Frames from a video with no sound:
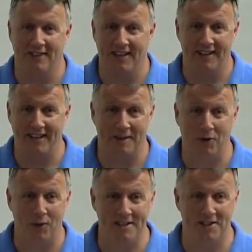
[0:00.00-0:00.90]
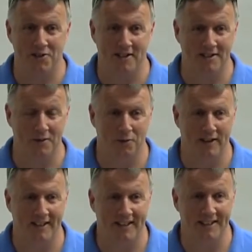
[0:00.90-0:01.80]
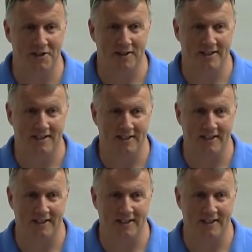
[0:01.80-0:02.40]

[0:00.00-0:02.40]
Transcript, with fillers: I like I'm always interested in working on interesting